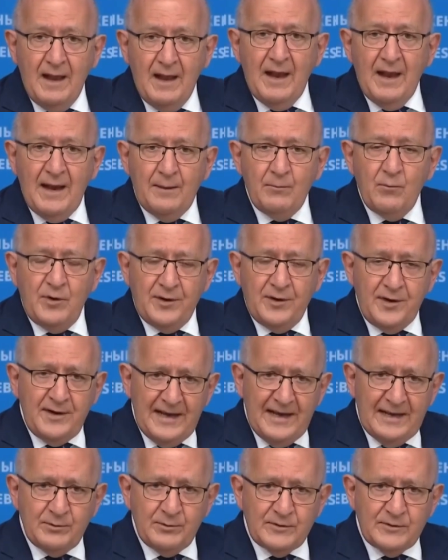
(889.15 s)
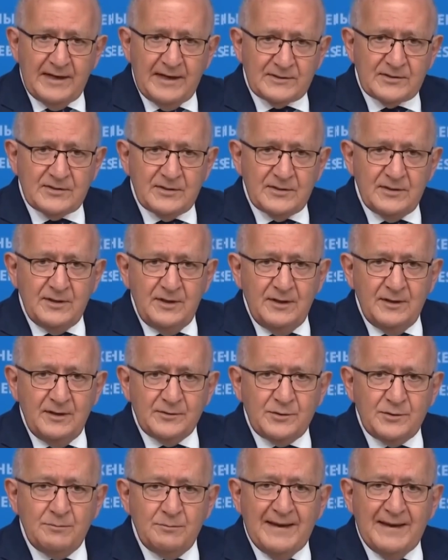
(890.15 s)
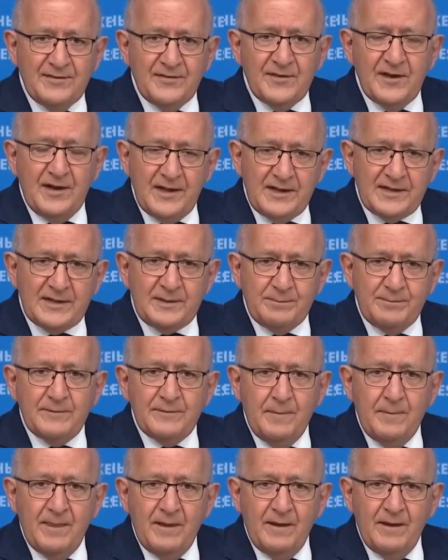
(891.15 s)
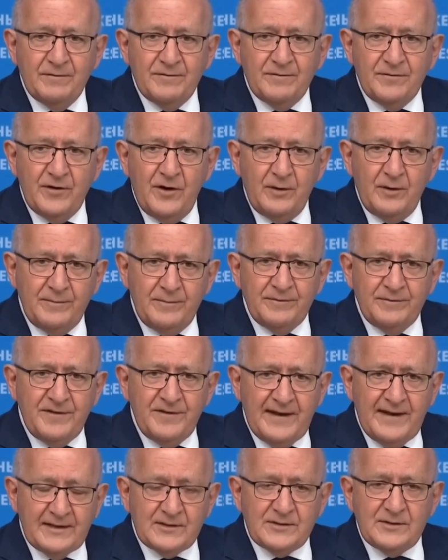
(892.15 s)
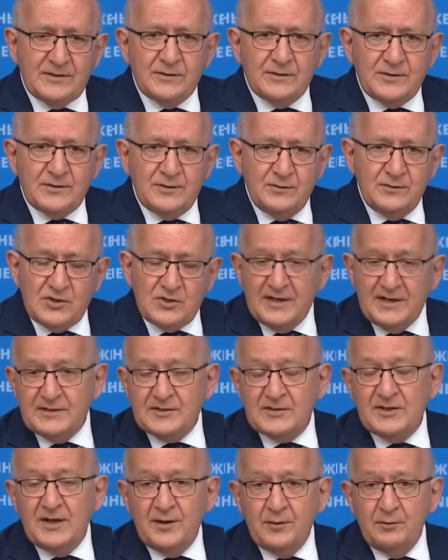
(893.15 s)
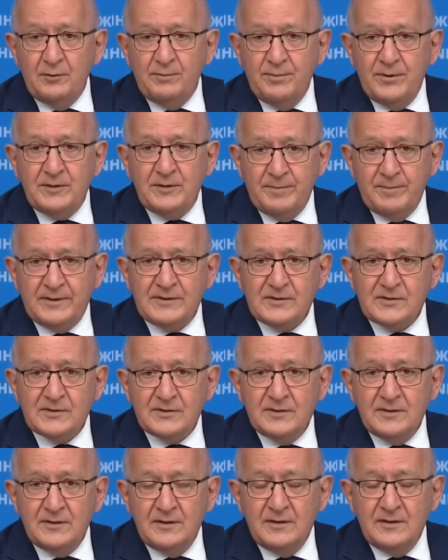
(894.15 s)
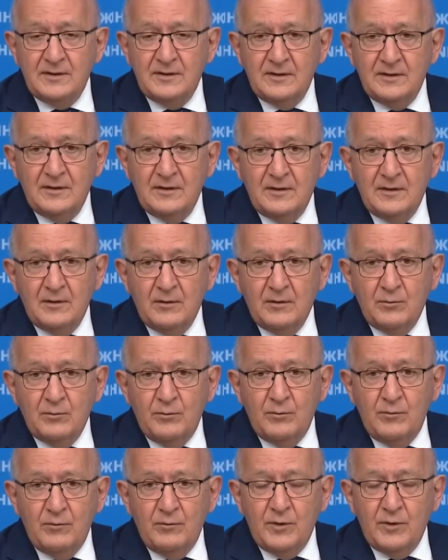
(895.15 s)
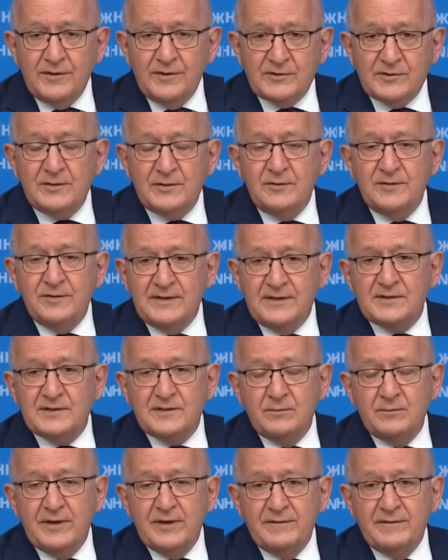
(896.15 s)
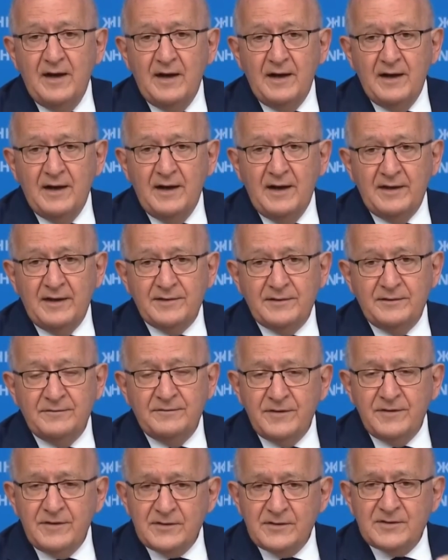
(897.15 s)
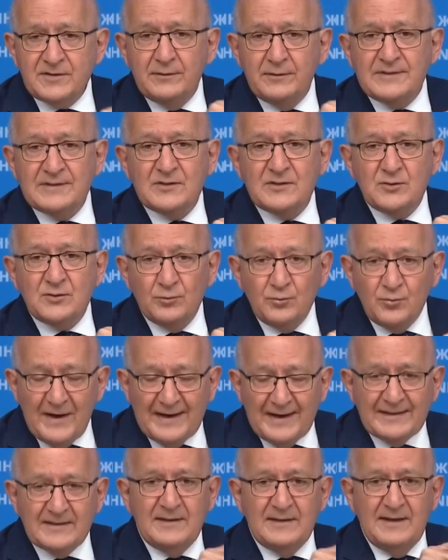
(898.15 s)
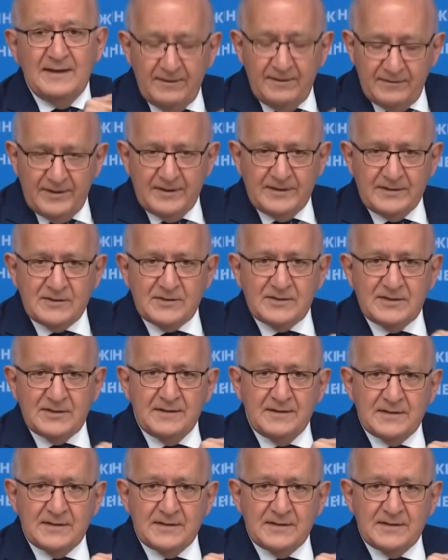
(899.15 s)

And what enabled us to make the leap from fact to genocidal purpose were the 2 things that we have highlighted. First, there is direct evidence in the